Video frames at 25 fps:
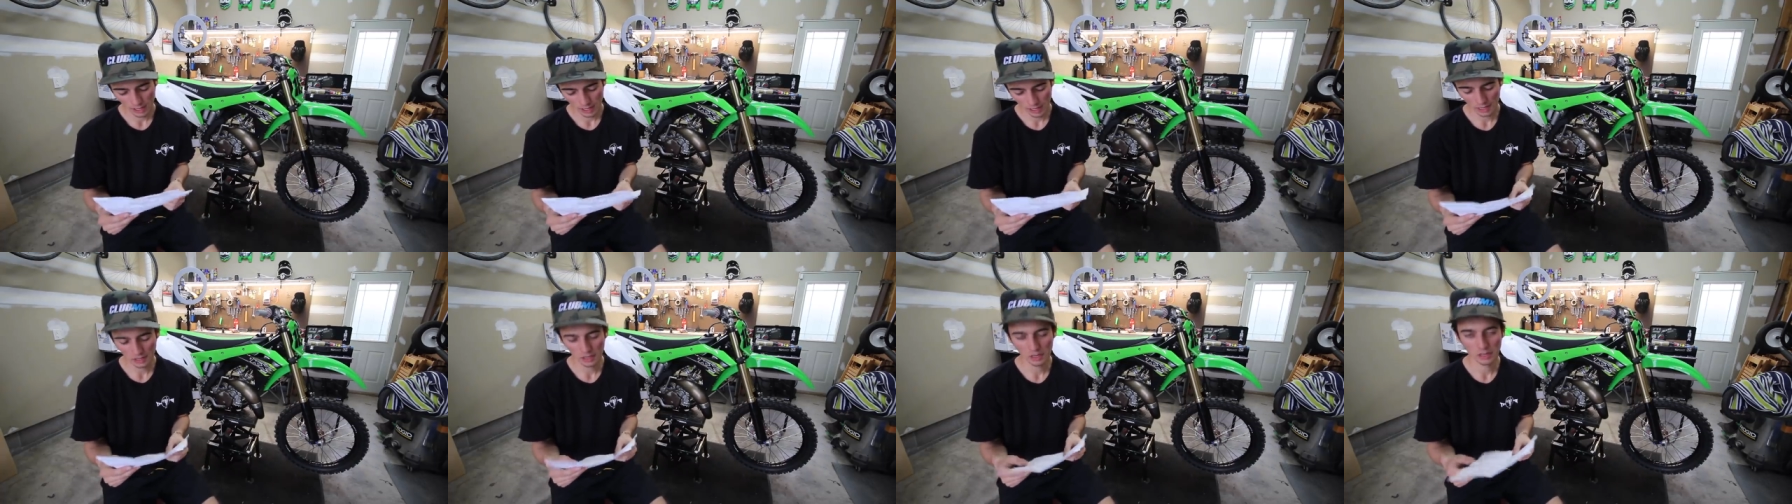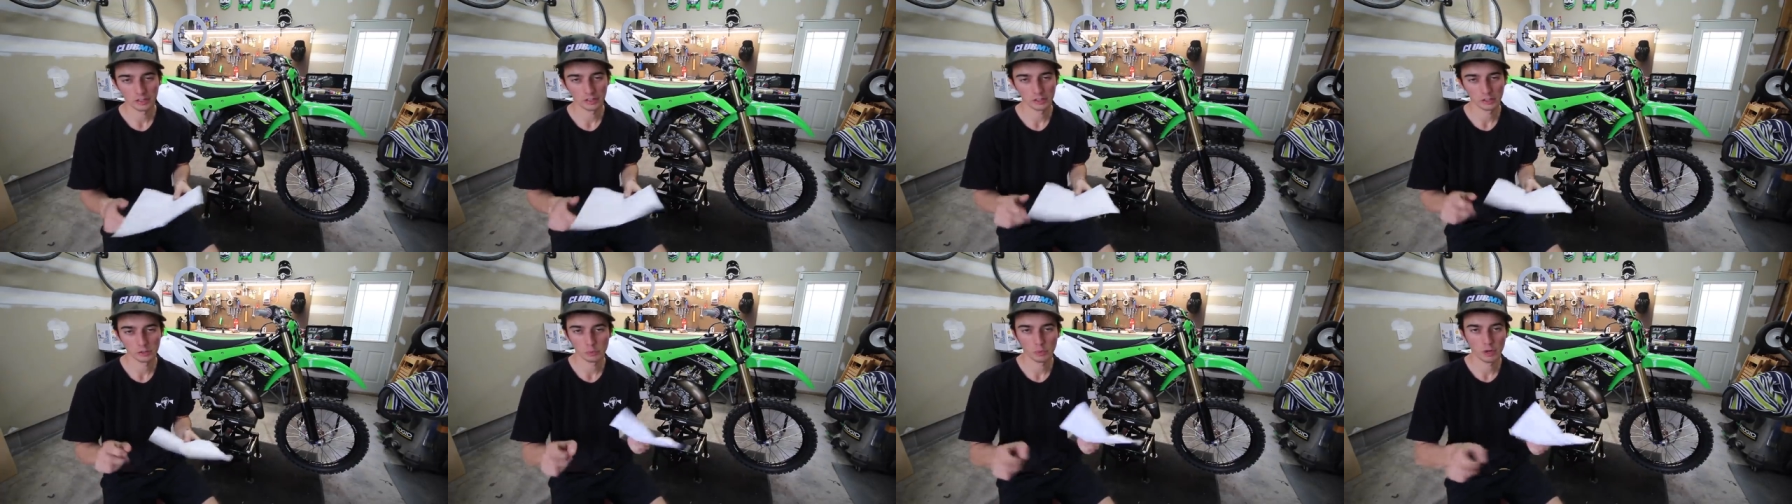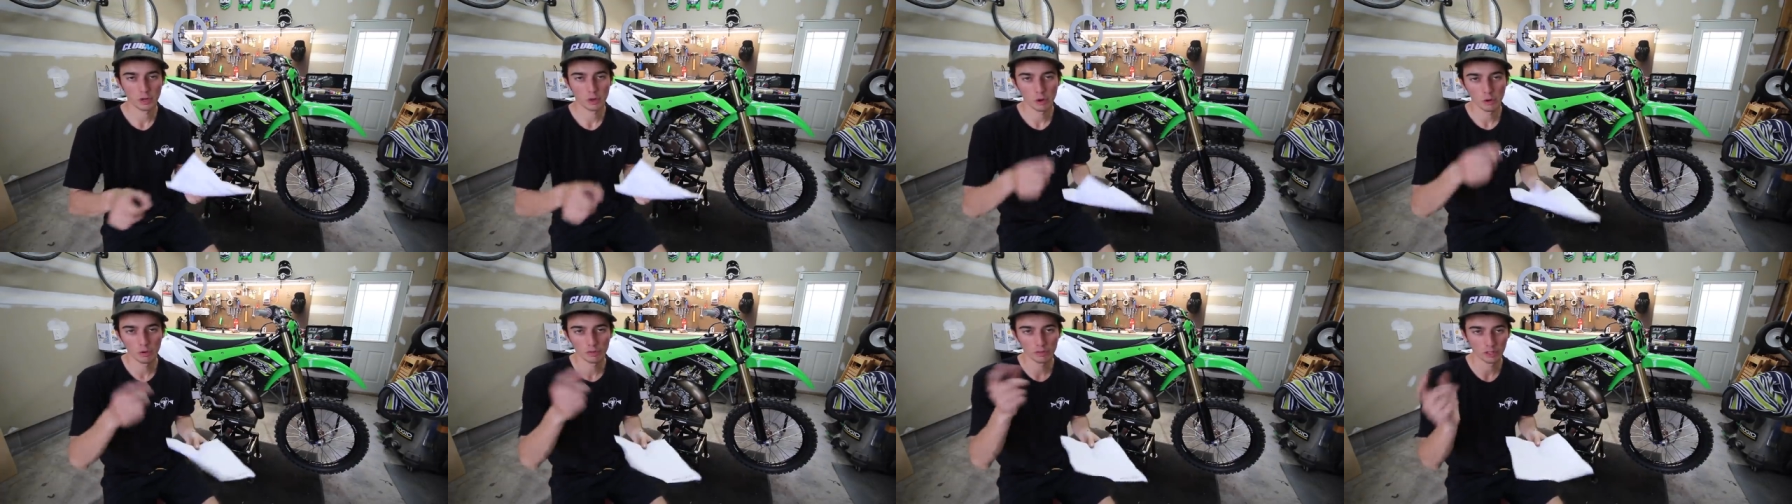and just
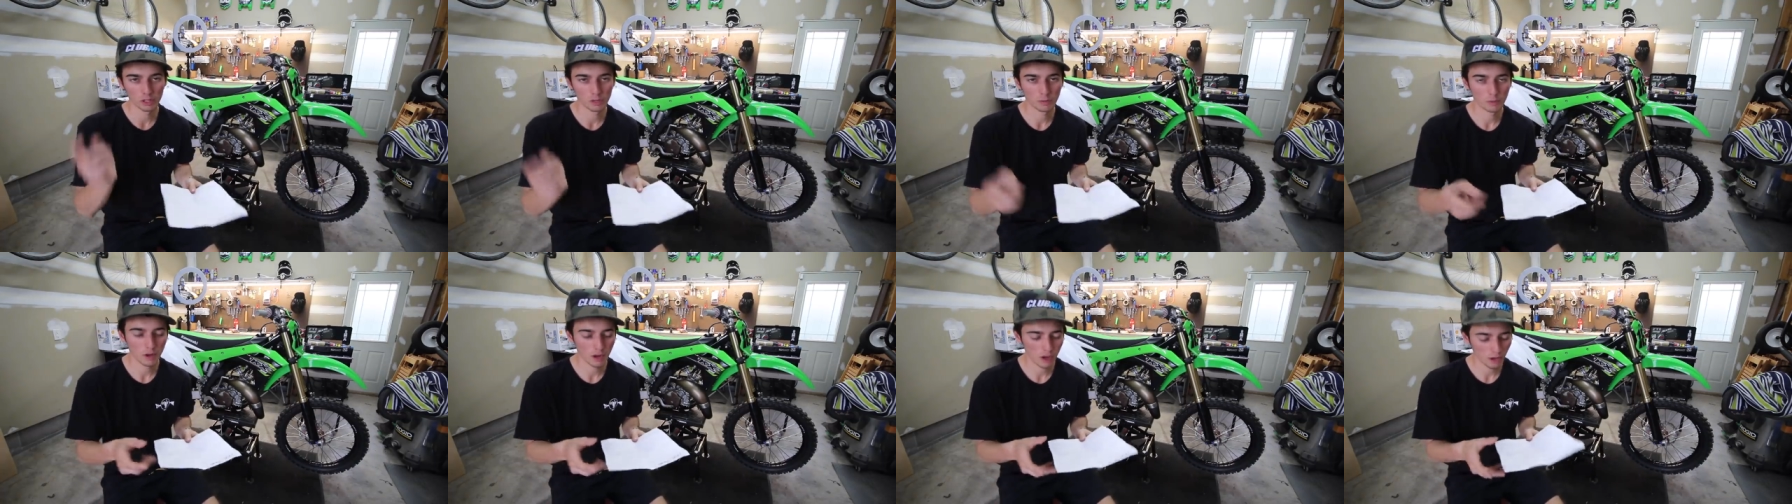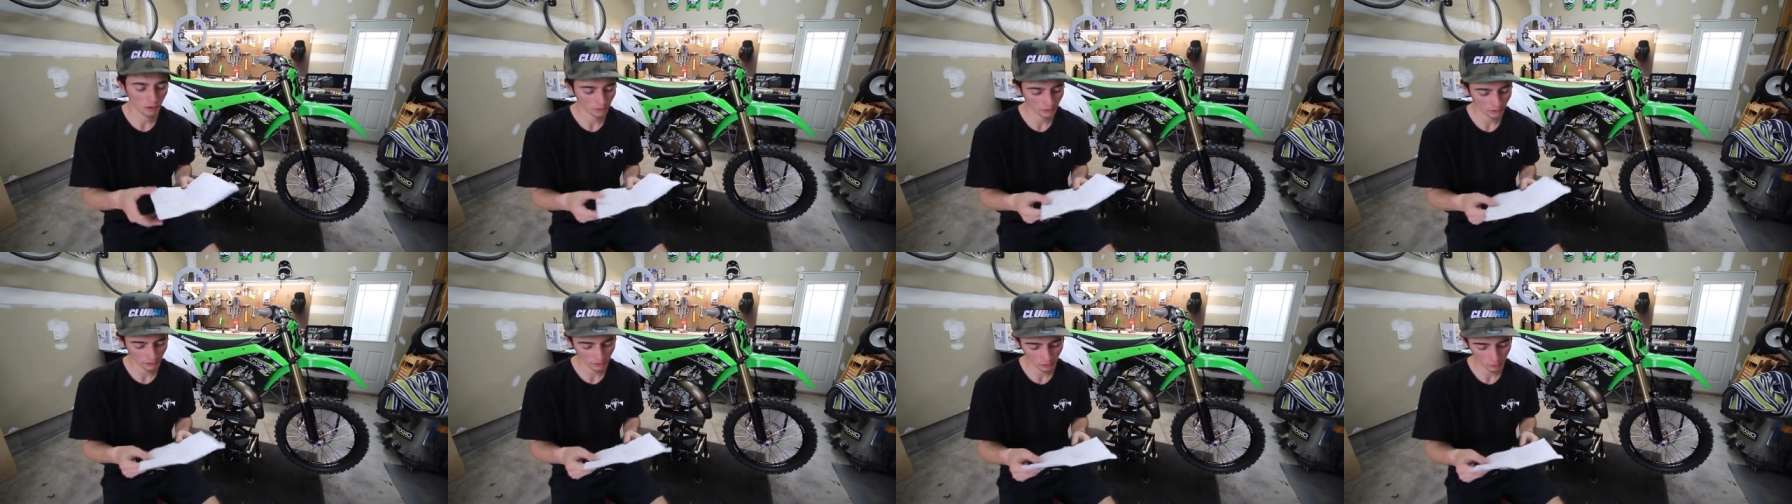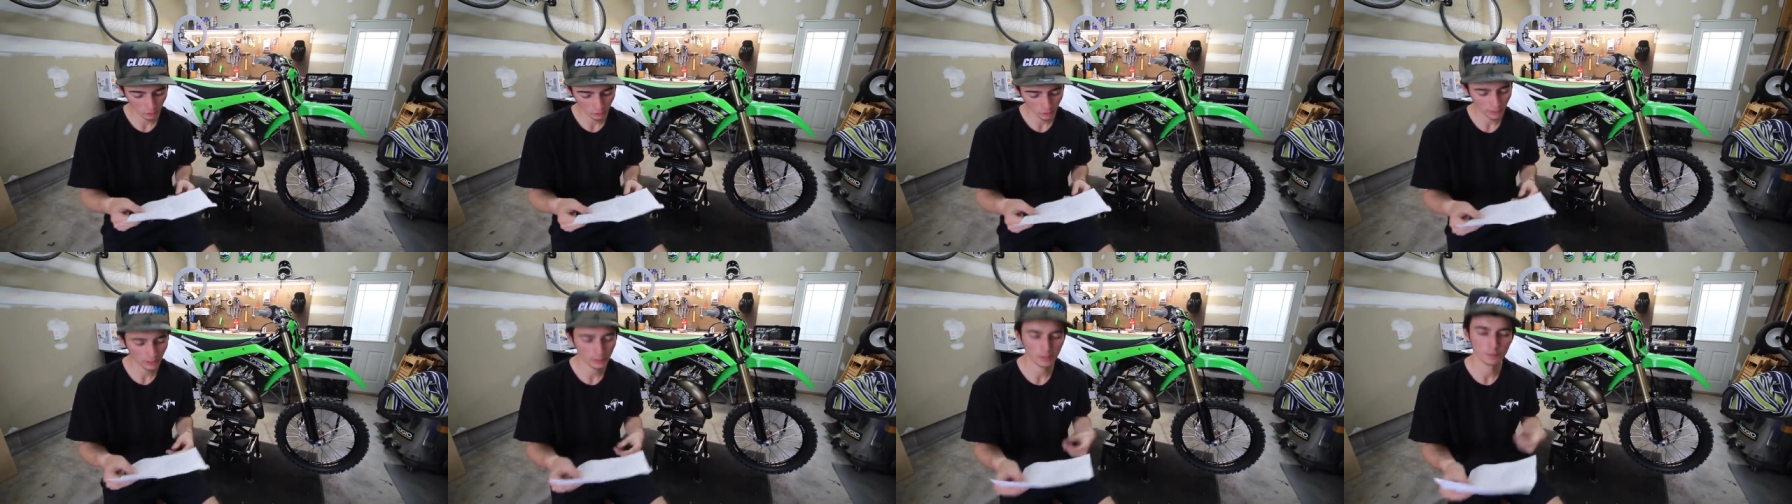went over them all really
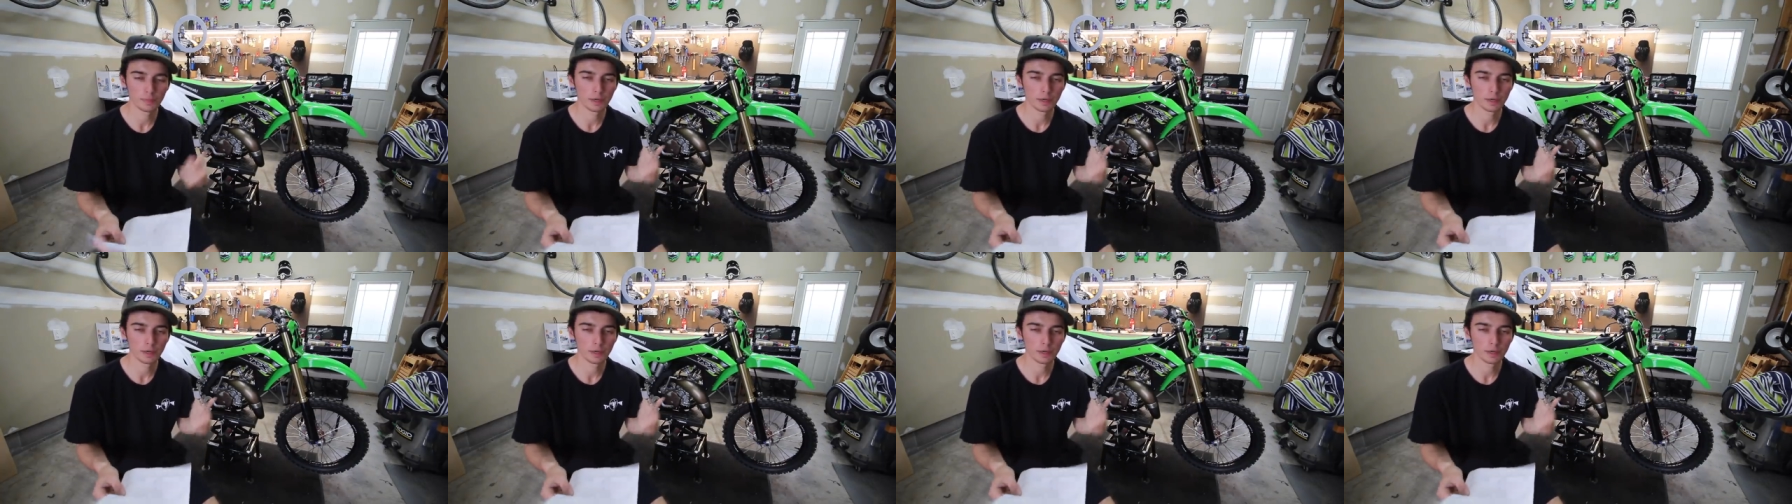quick.